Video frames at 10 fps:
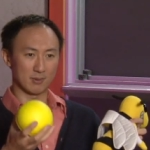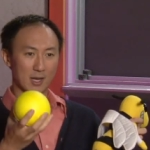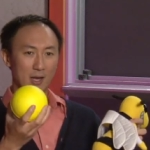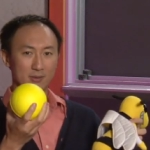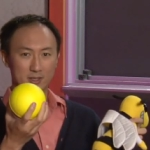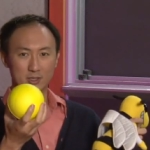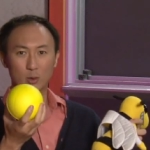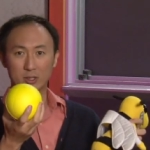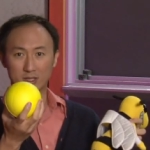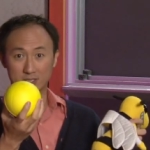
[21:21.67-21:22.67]
having
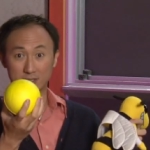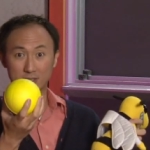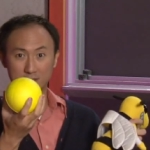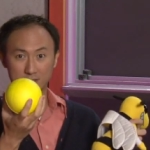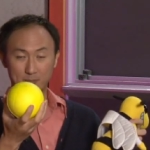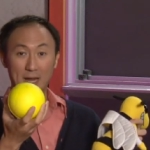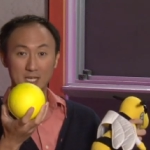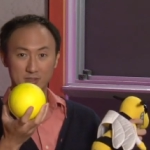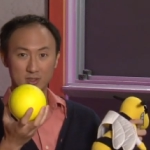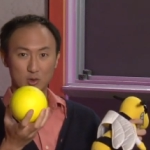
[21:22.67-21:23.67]
knowing this, the
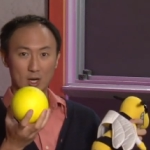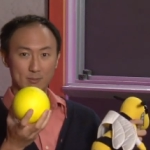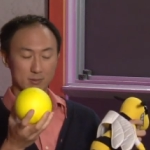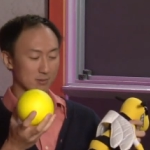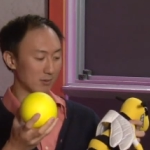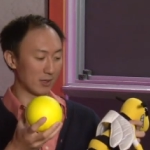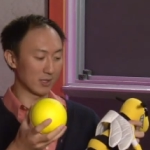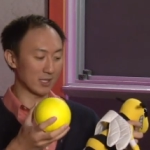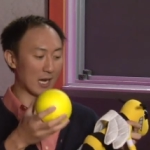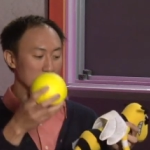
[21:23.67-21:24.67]
mass of a drop, and
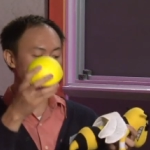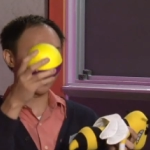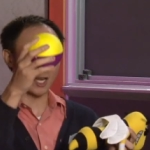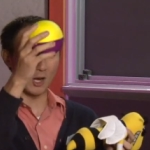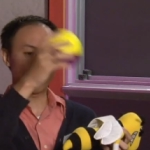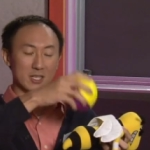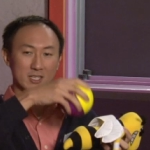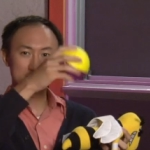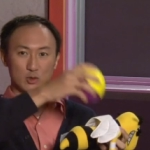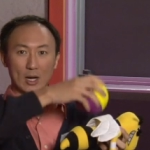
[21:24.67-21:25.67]
then calculating how many of
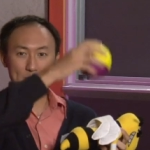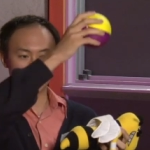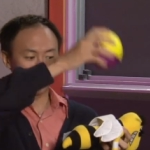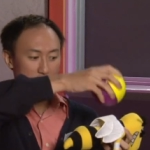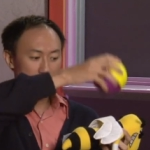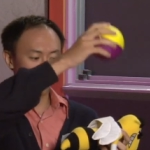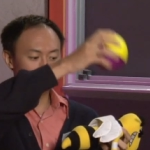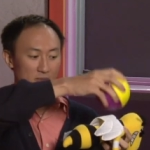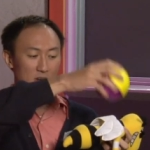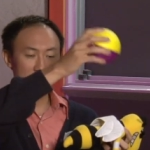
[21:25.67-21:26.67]
these drops
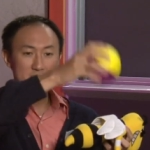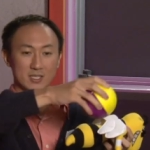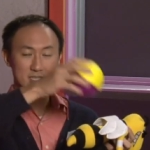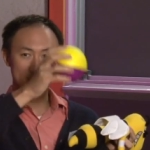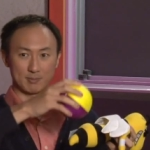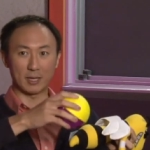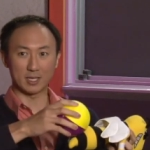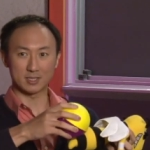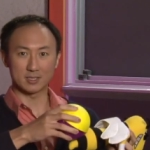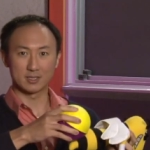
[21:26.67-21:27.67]
fall into this
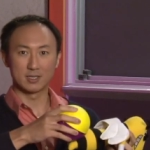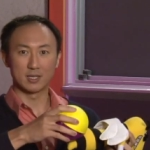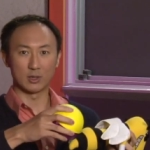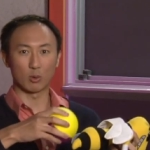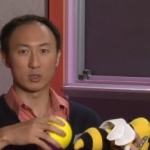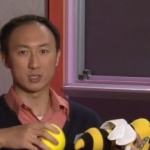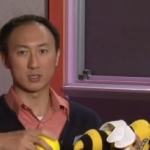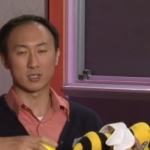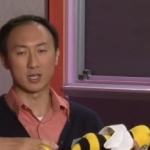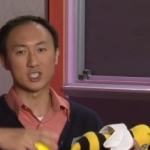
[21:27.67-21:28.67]
space in order
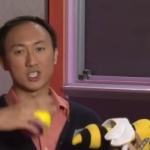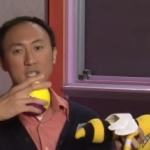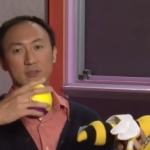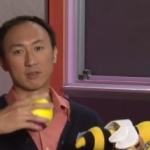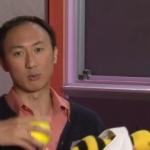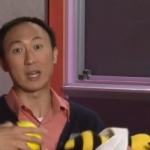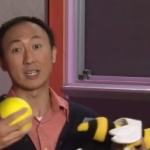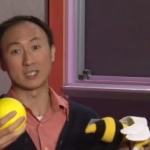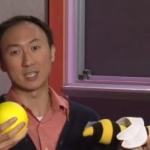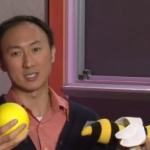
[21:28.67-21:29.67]
to achieve the rain
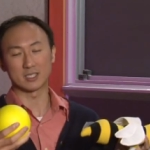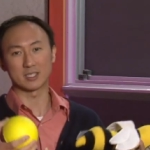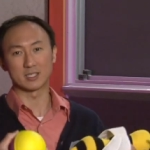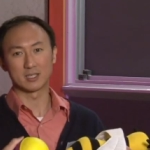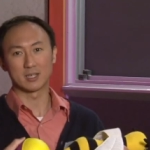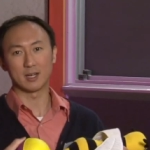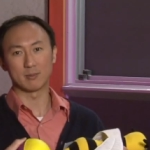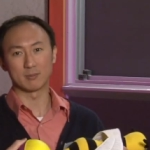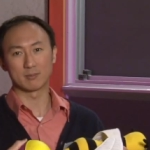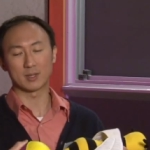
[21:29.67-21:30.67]
intensity
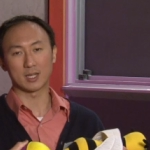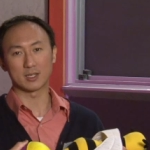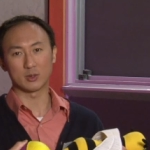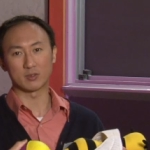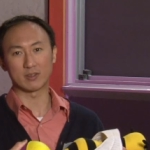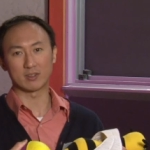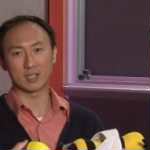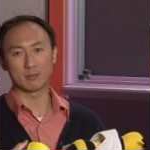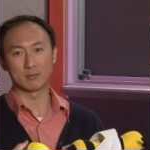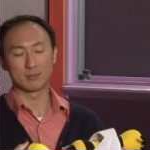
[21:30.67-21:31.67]
um, that you've given
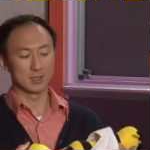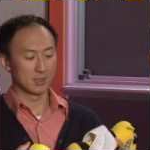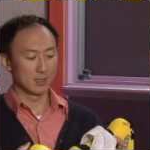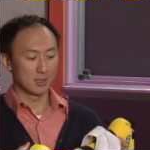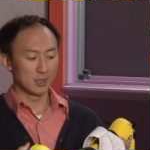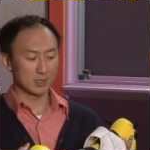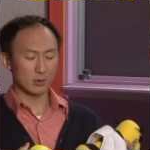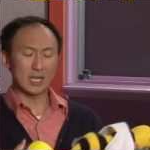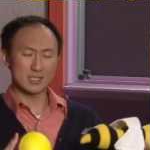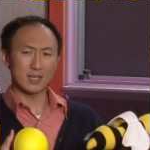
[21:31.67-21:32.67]
them. So
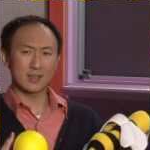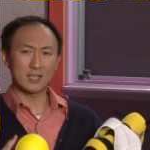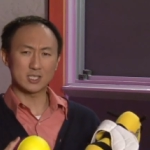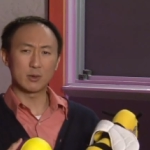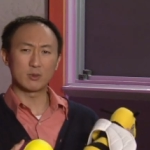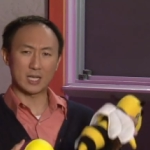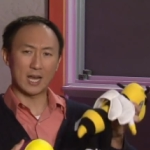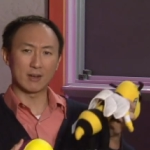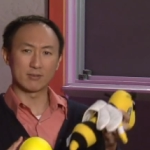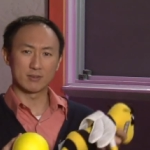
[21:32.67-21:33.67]
that's I think it's helpful to
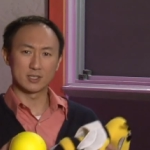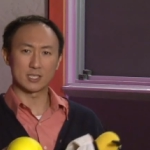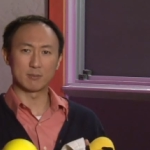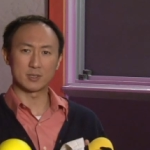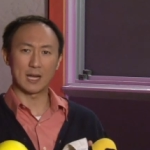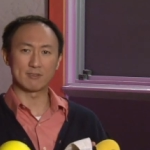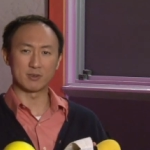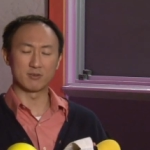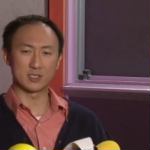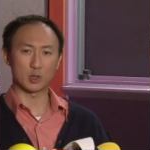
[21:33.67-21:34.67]
have some have
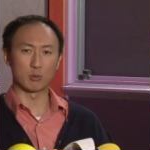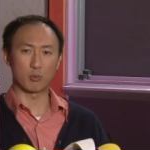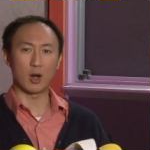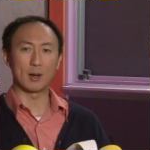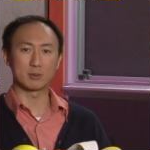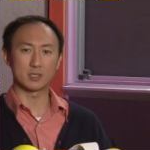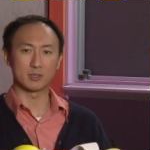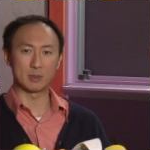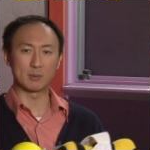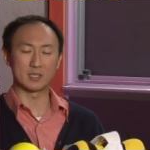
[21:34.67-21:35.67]
some physical props
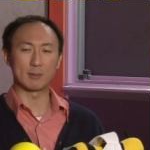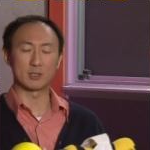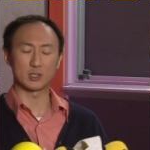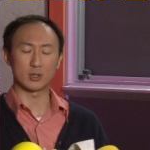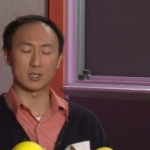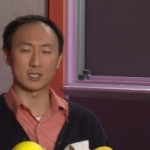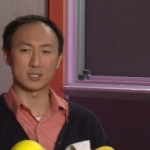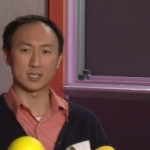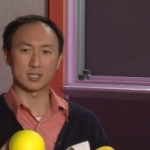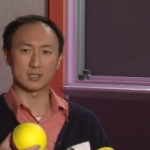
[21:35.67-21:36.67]
to be able to demonstrate these
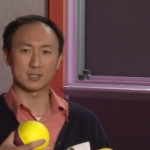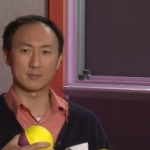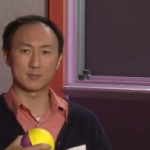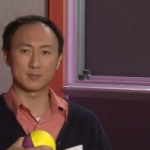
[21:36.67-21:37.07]
things.